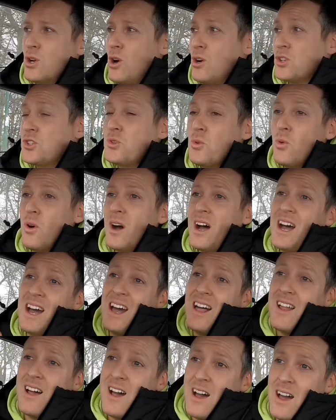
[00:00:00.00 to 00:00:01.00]
car. So
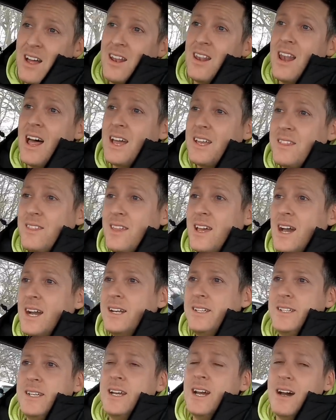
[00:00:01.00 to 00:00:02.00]
I like the
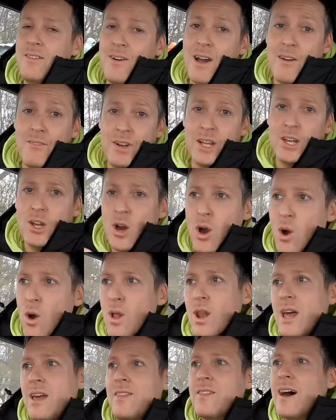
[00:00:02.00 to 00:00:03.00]
idea of having a
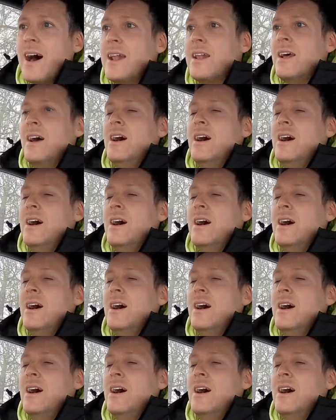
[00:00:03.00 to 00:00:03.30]
car like that